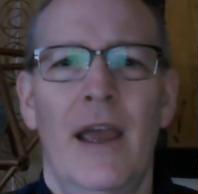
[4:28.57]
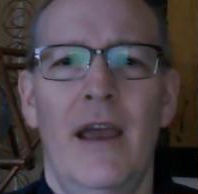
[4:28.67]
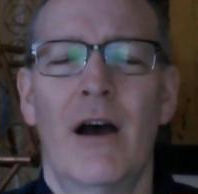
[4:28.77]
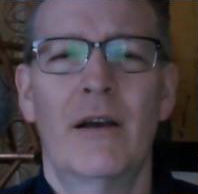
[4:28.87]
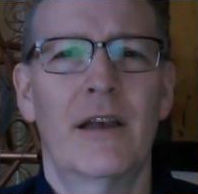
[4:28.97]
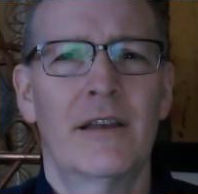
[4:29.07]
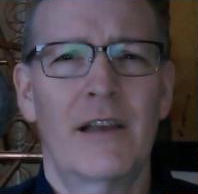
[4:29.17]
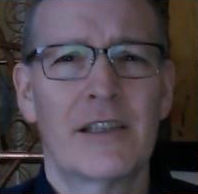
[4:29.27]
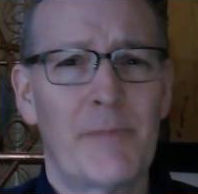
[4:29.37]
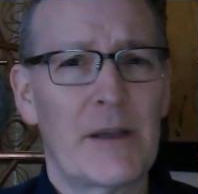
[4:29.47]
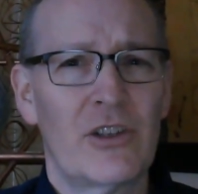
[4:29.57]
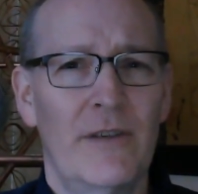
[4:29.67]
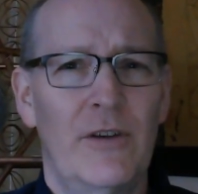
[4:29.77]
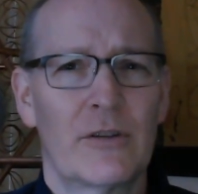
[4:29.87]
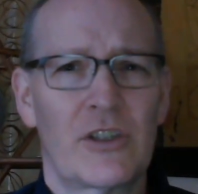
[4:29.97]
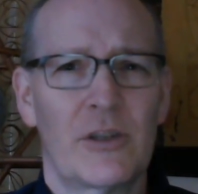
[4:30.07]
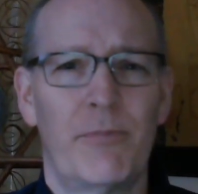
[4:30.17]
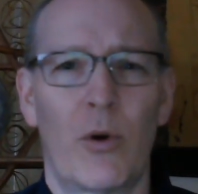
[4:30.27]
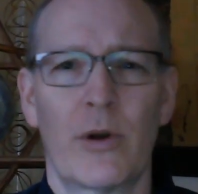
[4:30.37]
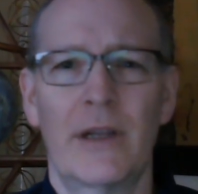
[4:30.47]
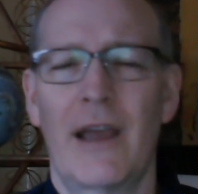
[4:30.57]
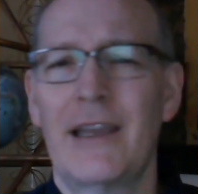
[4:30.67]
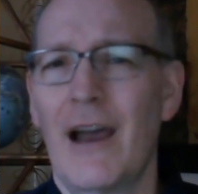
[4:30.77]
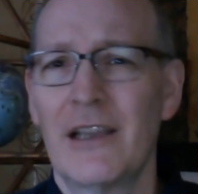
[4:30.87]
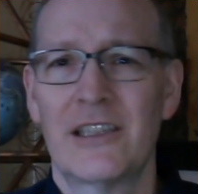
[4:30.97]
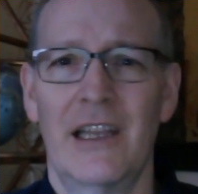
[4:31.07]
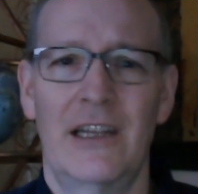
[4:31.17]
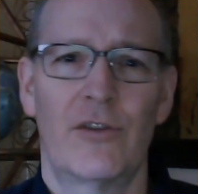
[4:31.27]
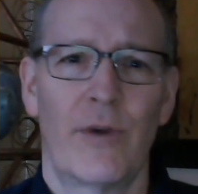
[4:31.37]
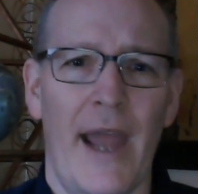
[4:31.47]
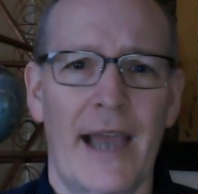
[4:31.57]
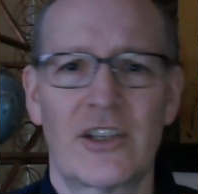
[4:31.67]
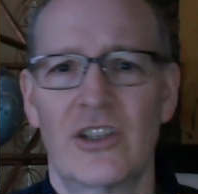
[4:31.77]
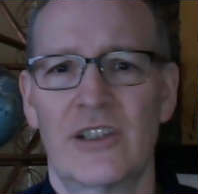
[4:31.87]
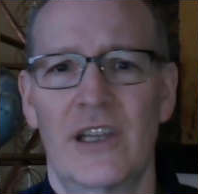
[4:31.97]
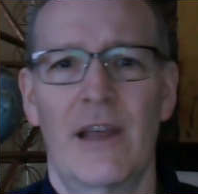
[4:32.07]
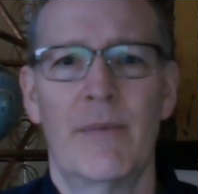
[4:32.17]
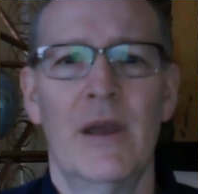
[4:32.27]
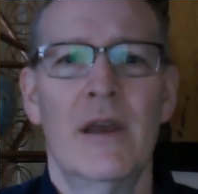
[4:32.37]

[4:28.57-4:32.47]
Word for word: uh, especially if you're supporting like isolated reactions in them.